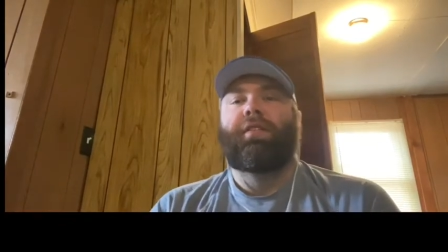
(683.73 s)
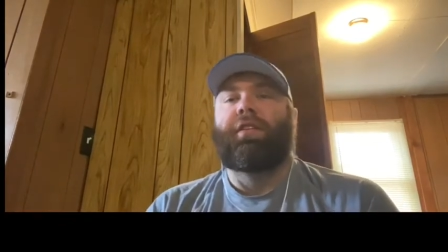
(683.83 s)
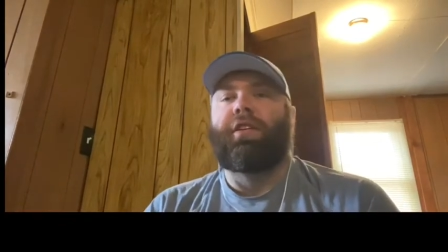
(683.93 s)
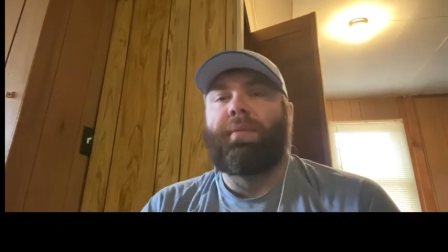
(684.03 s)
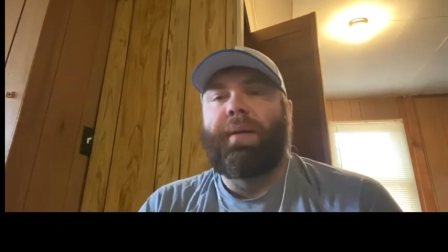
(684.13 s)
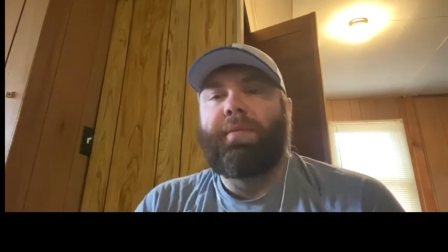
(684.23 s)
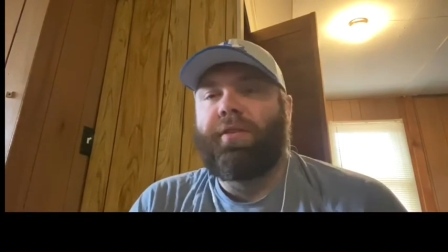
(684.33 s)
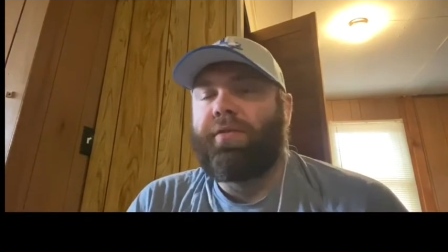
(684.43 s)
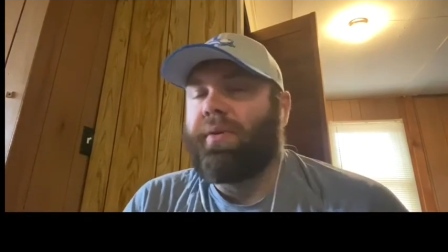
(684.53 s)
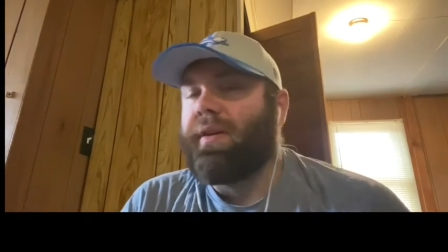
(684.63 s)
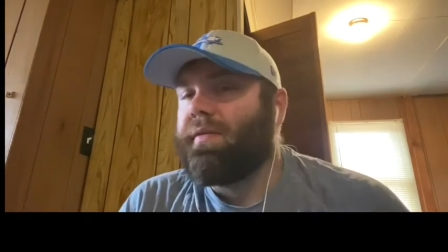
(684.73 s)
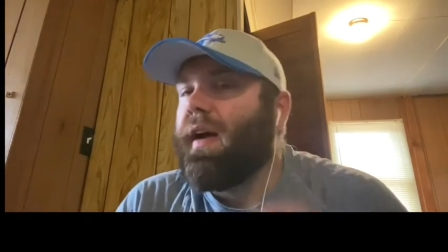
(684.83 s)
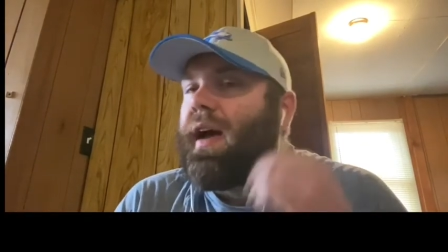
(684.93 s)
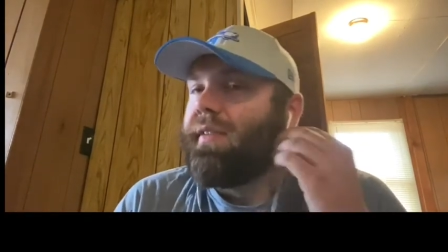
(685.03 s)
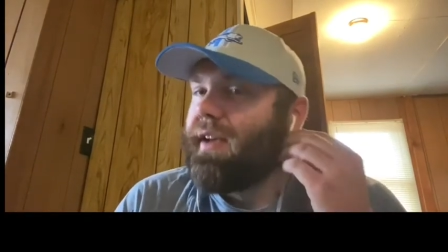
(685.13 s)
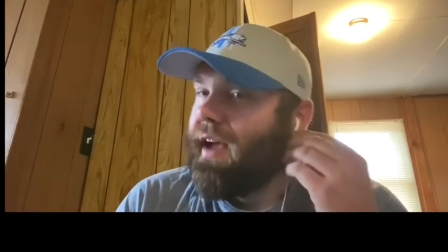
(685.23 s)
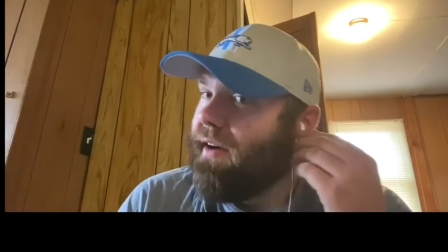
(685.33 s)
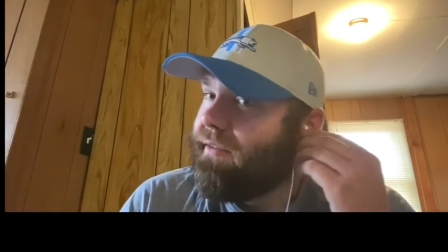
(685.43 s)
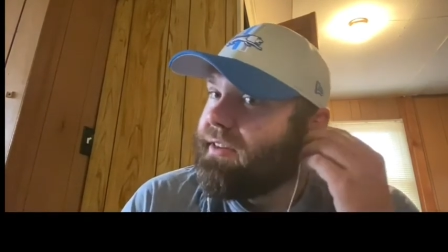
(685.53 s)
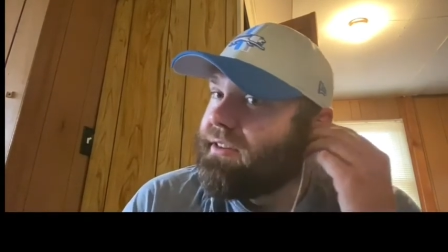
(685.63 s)
You know, maybe you're 3-5 in
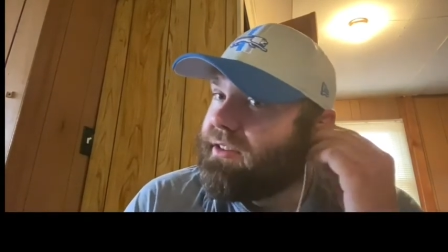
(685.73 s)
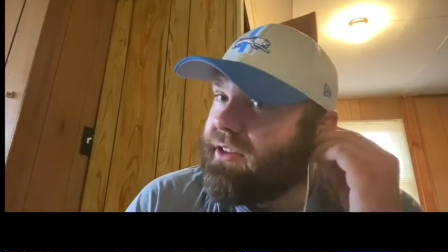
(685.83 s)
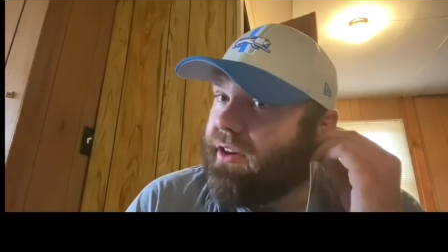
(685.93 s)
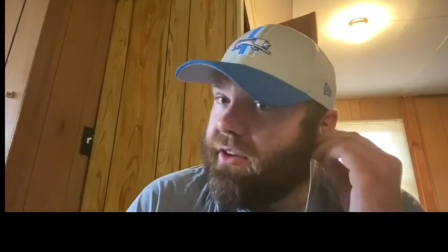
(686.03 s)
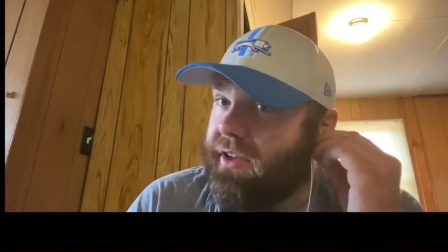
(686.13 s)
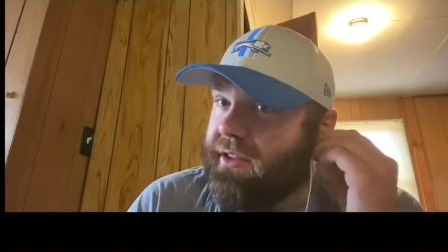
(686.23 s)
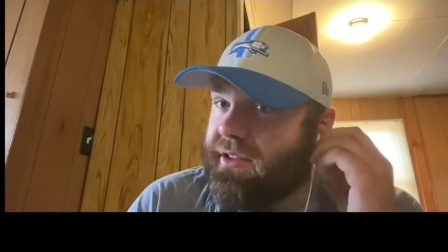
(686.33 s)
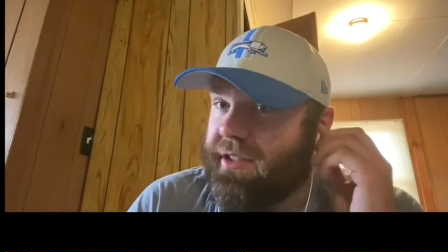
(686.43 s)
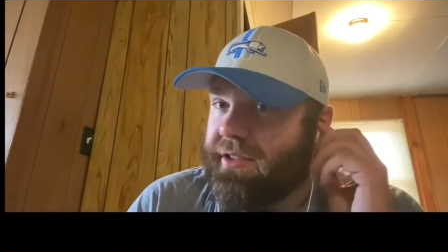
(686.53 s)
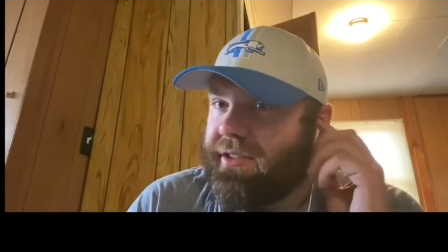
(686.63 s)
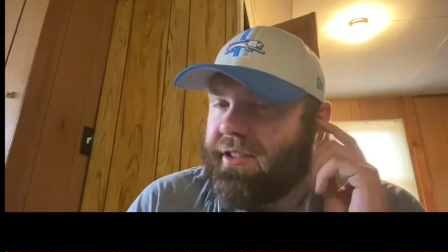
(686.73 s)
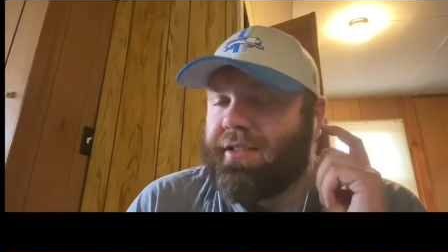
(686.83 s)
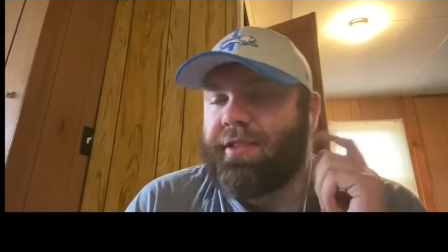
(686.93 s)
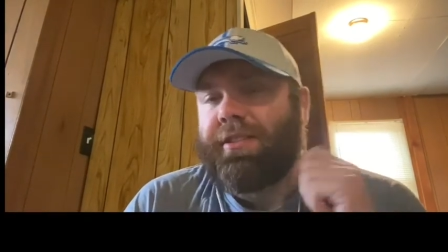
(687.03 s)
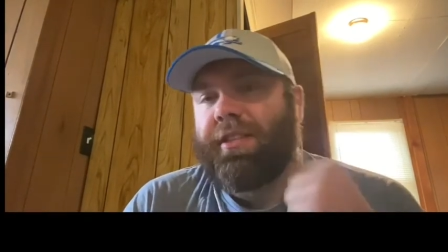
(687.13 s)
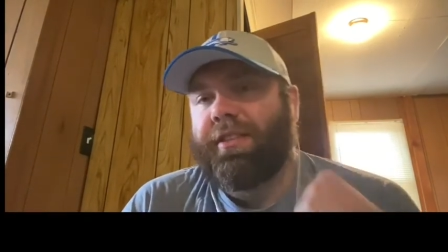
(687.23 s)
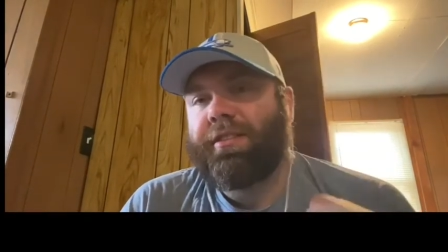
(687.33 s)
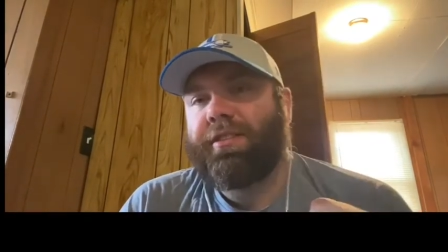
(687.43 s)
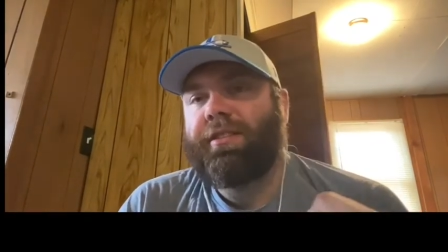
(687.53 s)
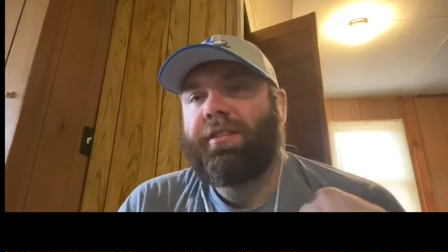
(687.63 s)
conference. You know, you can sell
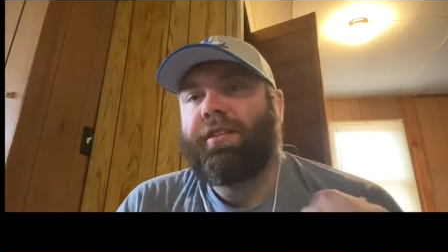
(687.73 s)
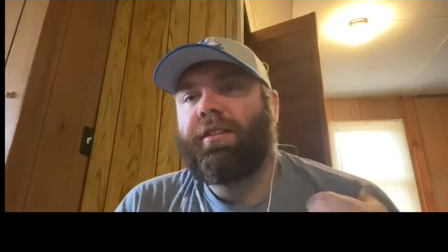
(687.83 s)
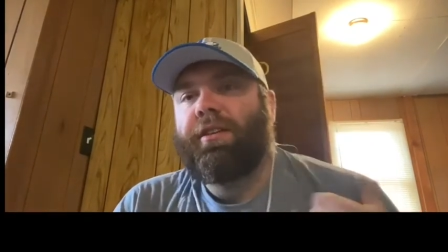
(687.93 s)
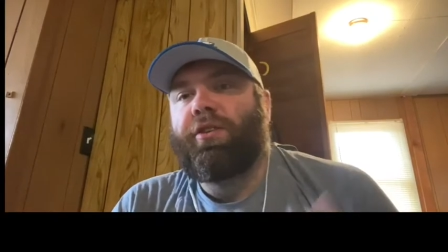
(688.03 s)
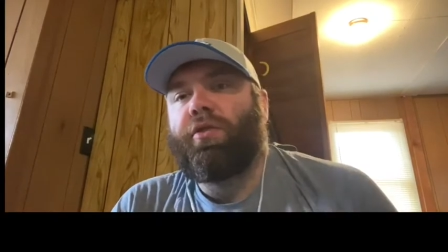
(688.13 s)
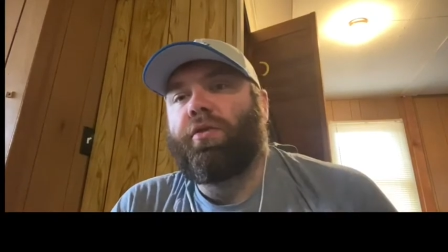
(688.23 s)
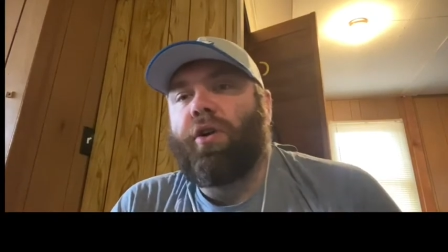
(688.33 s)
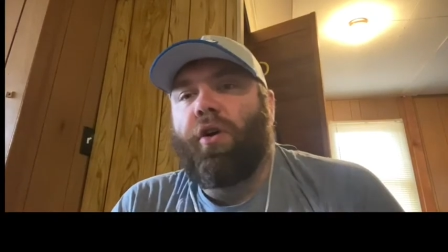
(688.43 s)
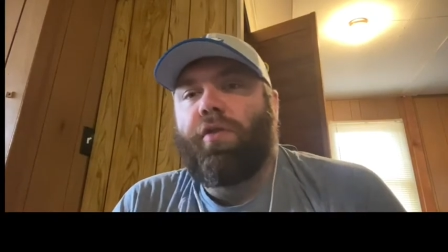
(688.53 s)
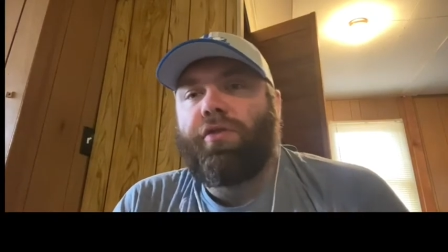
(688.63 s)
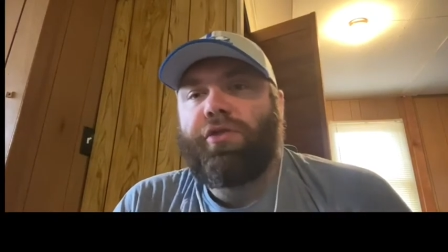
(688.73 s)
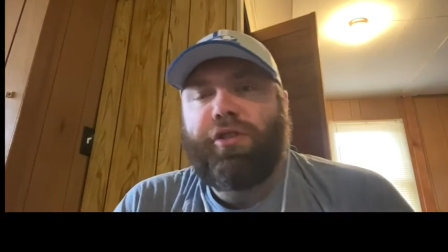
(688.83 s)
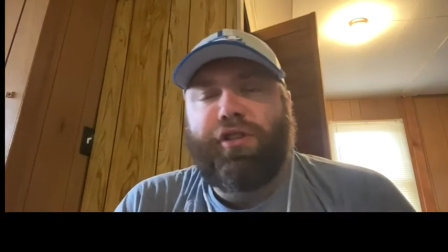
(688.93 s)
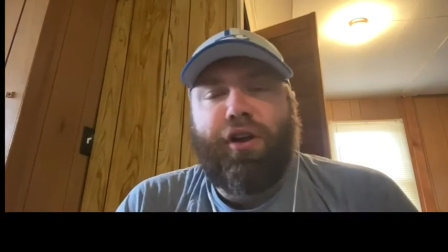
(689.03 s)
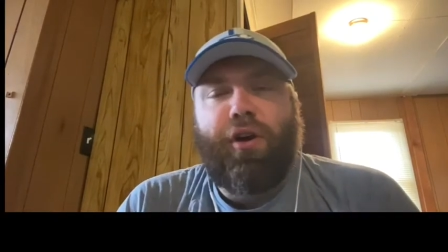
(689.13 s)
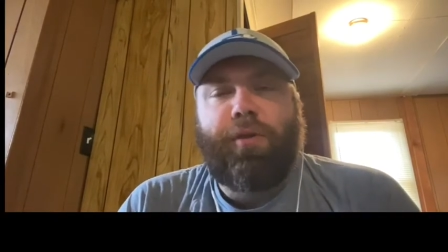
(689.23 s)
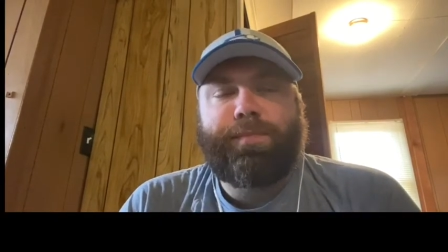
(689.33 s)
6-6, new coach. You know,